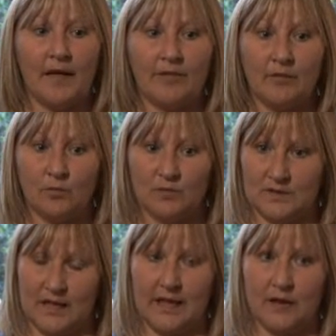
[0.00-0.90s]
In the
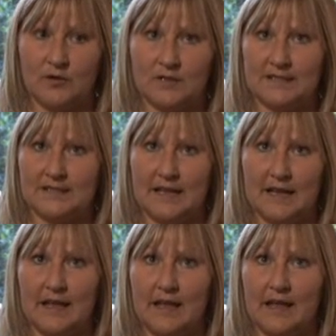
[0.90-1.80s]
ones that he could
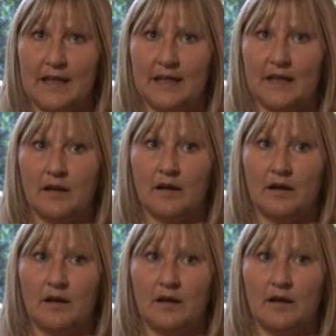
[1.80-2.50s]
see, he